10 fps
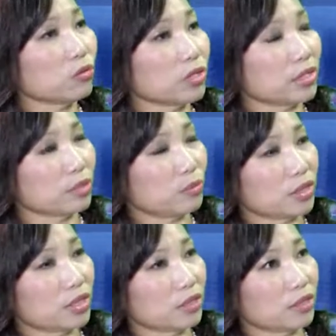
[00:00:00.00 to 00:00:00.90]
two years in
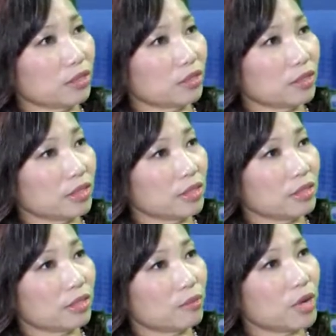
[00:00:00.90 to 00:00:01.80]
particular,
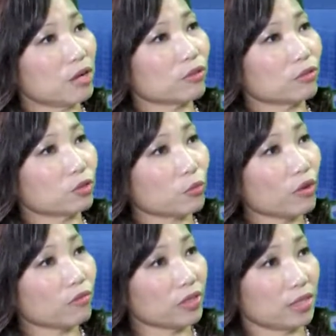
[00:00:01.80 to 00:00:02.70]
the amount of
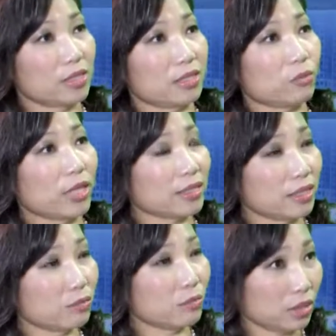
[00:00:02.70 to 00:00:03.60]
square feet is
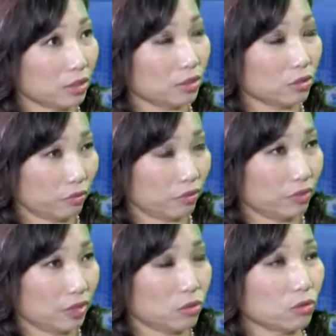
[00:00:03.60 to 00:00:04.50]
less than a million square
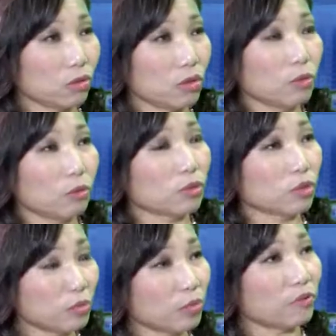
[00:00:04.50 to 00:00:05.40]
feet. So we're
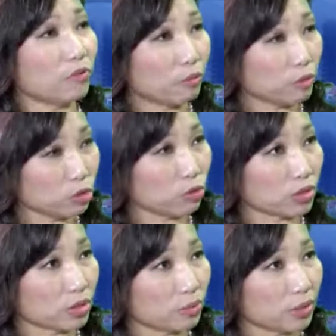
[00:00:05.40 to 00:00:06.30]
talking about very
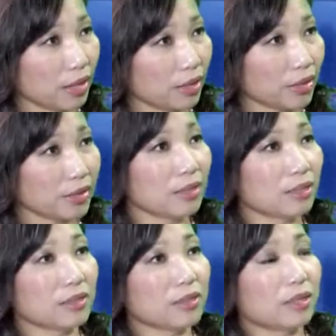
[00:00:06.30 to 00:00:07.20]
short supply.
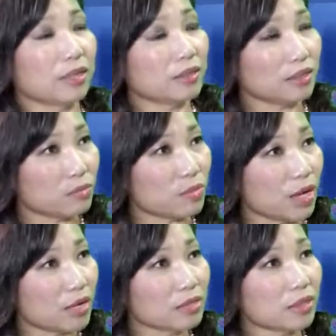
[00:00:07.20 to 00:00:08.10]
And the
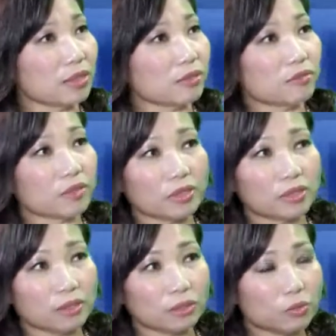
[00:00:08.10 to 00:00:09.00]
demand, if
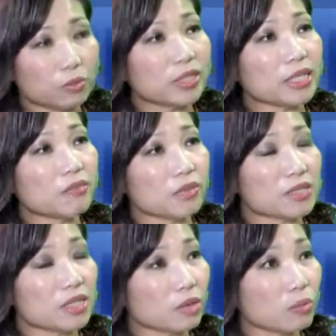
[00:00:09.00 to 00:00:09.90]
uh, you believe
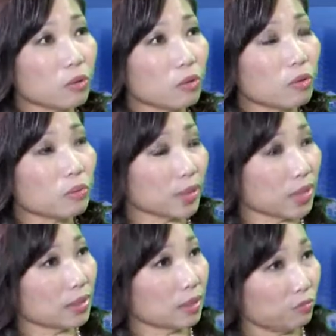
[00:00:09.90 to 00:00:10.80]
in Singapore
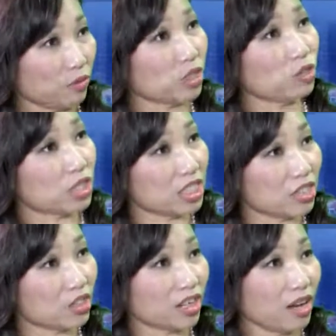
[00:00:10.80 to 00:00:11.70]
being a very
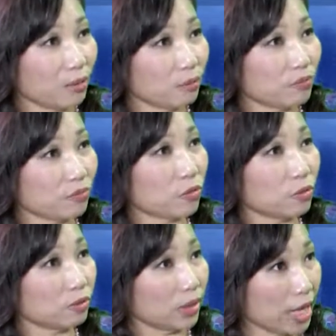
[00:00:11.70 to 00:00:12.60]
strategic hub
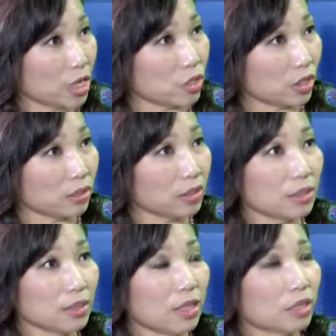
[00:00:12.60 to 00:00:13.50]
for Asia,
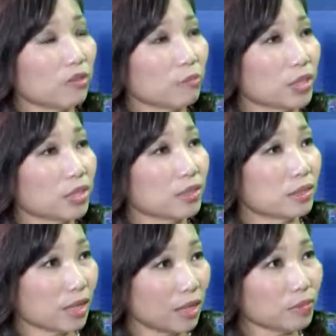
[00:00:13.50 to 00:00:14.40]
a lot of
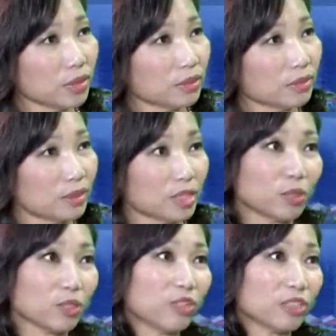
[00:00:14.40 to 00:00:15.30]
business come here,
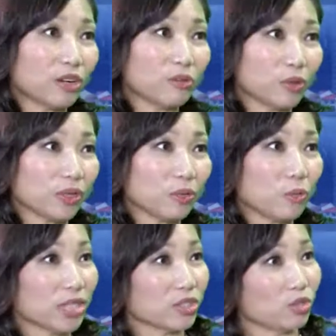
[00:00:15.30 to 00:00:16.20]
especially now when the
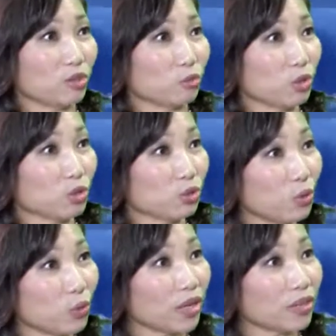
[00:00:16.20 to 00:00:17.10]
West is not doing
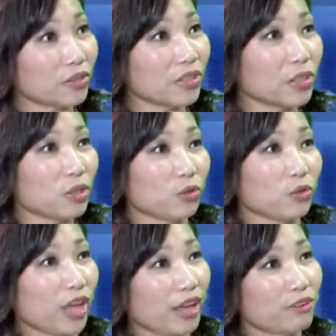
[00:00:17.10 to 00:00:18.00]
so well.
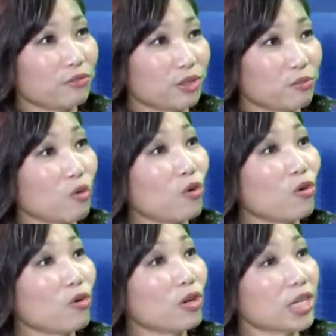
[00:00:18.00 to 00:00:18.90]
You have uh,
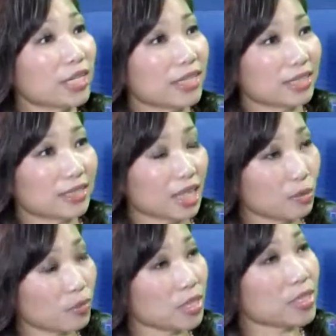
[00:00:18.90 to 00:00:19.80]
more uh,
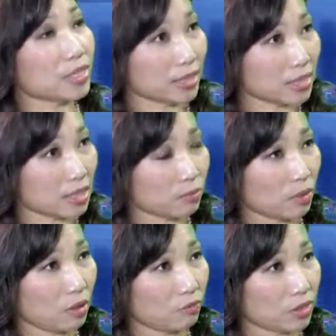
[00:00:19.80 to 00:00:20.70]
companies setting up
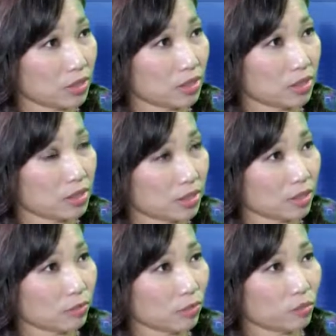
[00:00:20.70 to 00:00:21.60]
offices in
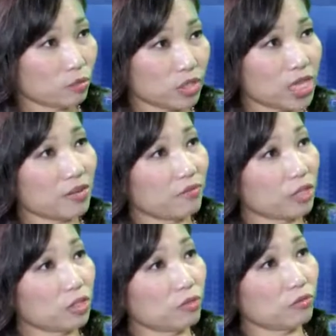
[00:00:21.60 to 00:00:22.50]
Singapore to take
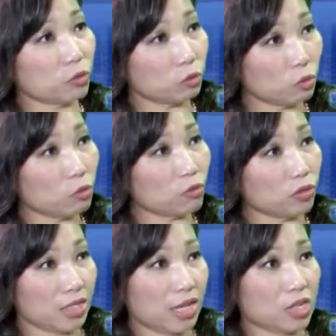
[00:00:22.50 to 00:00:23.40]
advantage of the
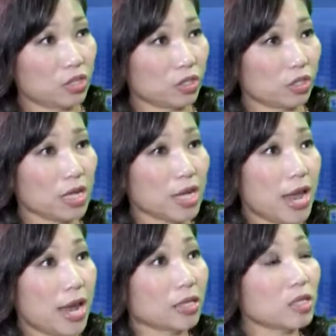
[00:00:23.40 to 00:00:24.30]
growth in Asia,
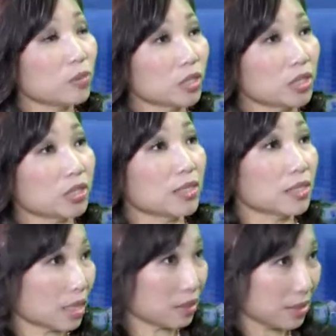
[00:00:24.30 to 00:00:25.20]
and in particular
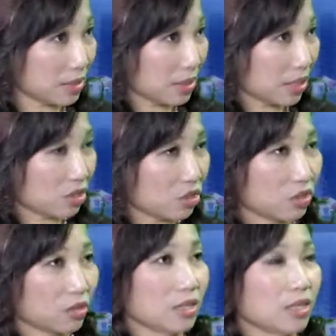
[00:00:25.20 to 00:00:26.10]
Southeast Asia.